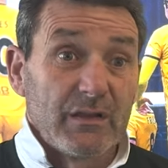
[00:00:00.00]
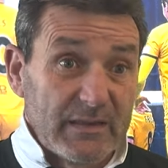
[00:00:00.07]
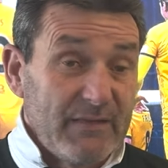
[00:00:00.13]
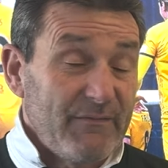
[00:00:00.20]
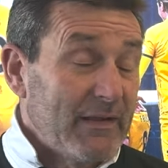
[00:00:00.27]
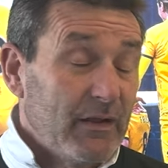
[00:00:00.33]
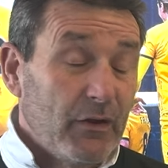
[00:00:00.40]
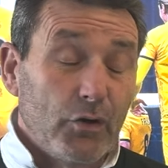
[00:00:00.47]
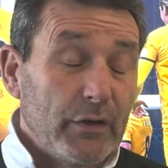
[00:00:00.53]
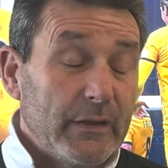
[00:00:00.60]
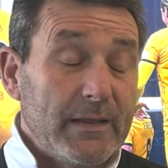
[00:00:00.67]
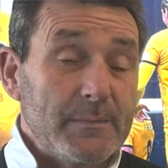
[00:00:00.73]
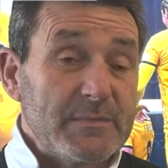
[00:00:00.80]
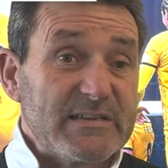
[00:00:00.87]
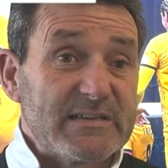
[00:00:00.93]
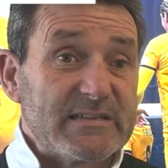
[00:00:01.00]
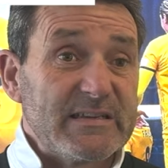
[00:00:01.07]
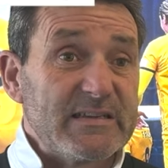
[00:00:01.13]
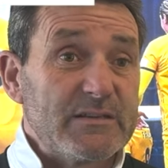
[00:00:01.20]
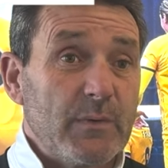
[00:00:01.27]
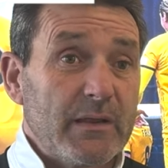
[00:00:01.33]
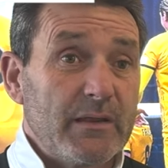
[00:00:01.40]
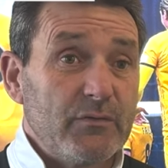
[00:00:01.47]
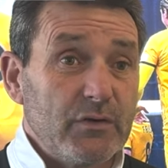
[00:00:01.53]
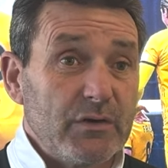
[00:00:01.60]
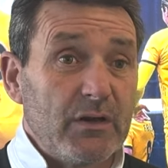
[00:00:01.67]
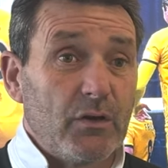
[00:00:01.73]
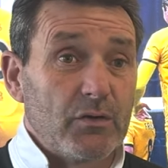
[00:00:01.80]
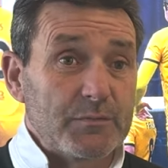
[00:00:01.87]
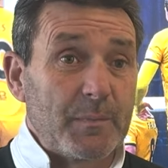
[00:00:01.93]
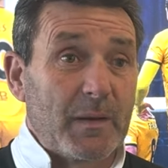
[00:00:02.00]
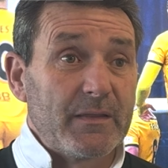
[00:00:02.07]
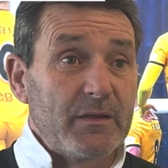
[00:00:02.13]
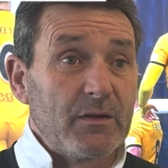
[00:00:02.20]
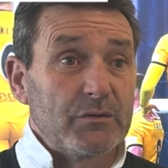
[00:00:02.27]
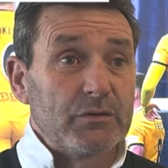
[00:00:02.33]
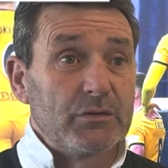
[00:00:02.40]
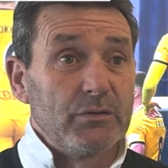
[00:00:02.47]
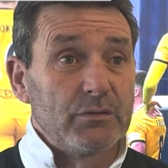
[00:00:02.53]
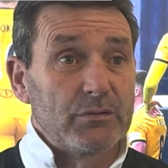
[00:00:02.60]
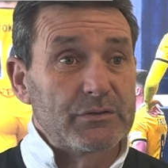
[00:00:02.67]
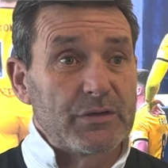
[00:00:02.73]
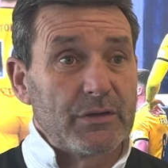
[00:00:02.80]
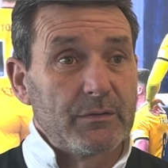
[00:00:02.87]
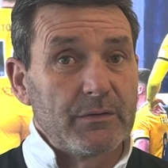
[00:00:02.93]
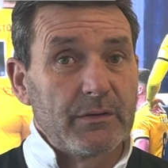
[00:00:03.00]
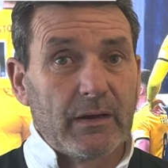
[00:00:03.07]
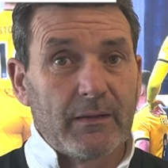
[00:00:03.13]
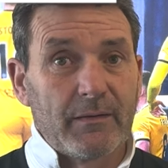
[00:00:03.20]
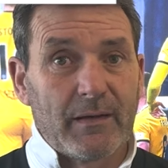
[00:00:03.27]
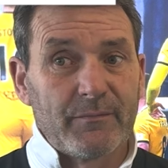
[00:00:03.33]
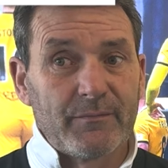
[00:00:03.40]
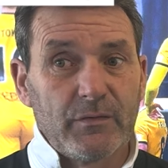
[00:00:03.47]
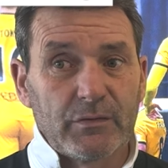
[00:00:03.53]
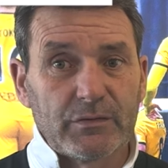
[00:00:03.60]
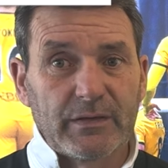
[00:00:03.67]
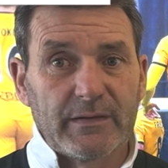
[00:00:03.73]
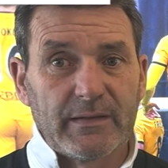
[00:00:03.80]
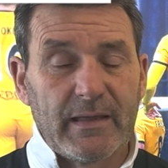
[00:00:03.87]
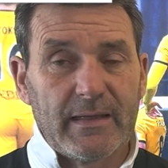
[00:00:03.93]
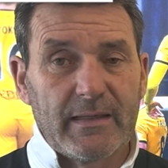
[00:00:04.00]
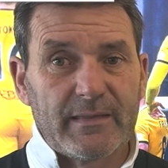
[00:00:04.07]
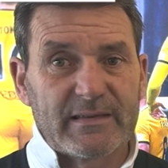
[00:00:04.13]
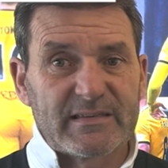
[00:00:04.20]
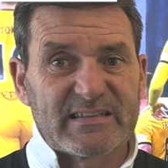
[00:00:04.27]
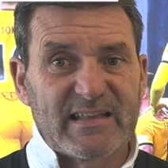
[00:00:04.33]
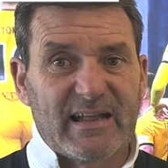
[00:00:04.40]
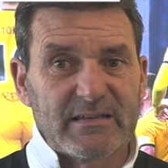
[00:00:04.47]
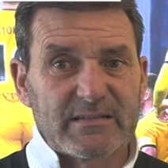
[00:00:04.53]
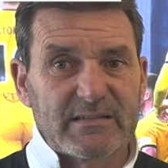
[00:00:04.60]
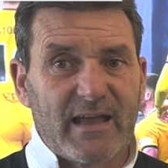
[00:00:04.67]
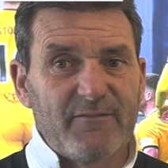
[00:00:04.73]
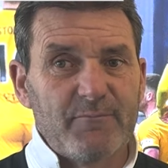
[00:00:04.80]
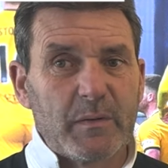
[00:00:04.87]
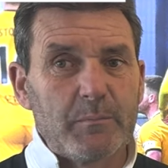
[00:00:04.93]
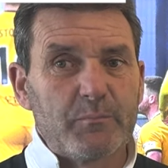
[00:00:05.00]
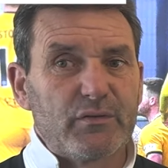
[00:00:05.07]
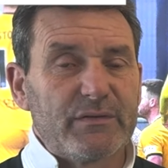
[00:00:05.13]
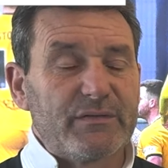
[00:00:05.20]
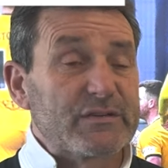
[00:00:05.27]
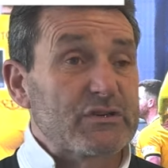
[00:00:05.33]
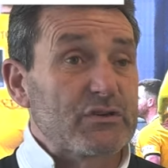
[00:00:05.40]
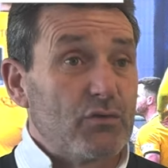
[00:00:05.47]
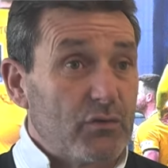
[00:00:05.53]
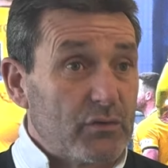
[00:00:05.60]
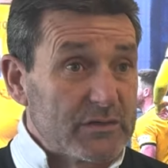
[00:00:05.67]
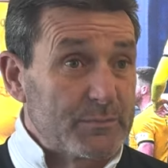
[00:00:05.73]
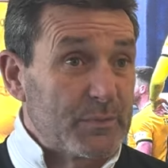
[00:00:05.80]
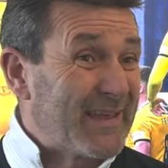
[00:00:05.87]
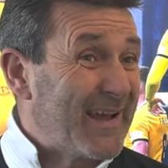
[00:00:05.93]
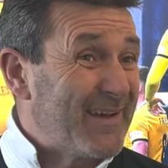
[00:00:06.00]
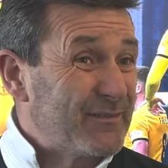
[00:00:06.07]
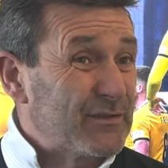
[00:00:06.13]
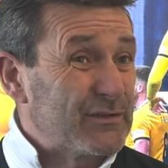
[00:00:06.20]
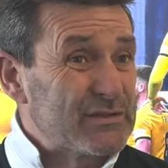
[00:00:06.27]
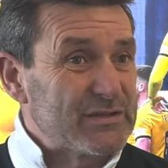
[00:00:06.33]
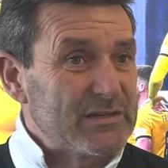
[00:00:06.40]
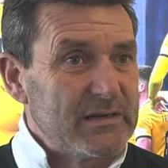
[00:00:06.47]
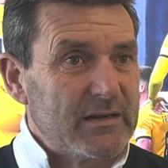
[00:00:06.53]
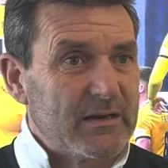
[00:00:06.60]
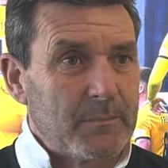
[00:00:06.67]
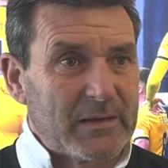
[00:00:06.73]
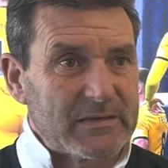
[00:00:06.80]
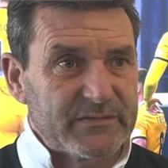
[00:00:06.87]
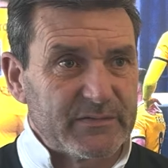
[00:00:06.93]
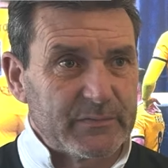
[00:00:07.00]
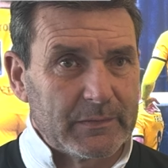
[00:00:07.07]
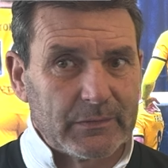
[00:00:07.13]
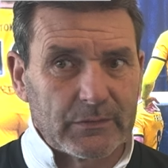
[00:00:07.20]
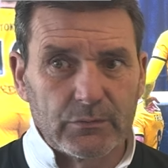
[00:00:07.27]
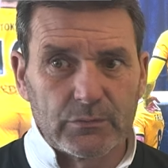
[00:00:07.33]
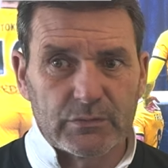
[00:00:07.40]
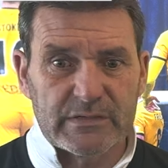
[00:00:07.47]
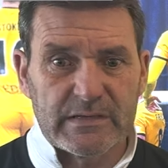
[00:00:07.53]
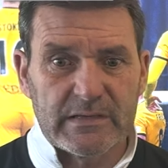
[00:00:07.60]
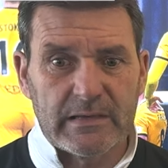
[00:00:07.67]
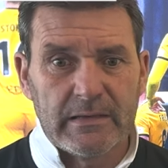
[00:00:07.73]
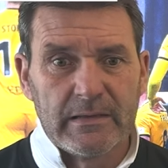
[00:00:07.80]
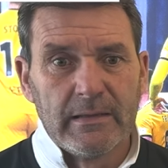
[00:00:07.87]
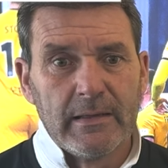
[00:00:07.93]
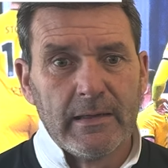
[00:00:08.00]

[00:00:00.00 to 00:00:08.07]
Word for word: They've had a lot of games this season where they've only lost by the odd goal. So, you know, I've looked at their, their stats. They haven't been prolific scorers, but they haven't conceded a massive amount of goals either.